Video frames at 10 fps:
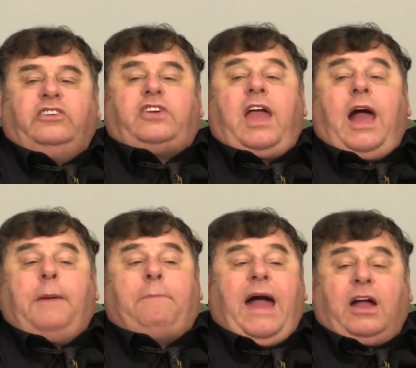
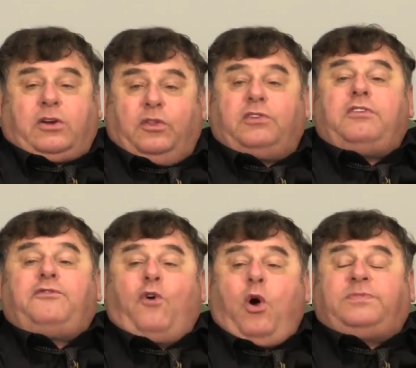J.I. Packer, the
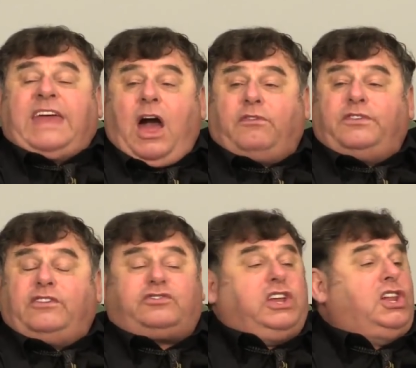Reformed
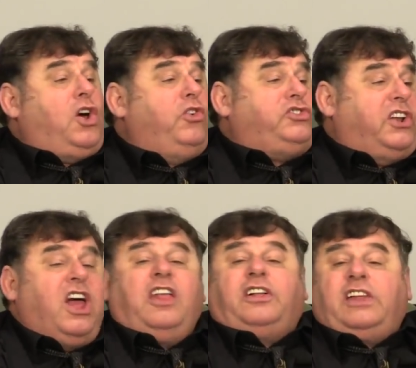Calvinist theologian,
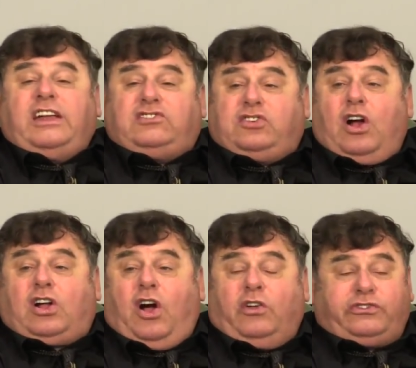the late
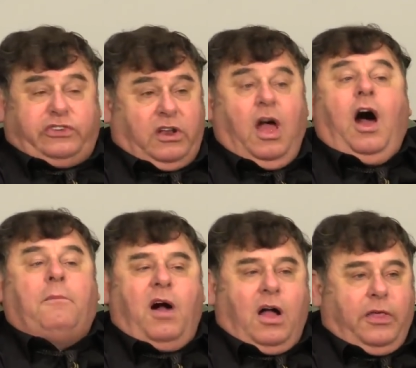Chuck Colson,
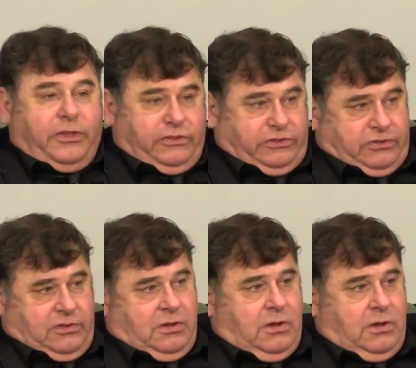among others.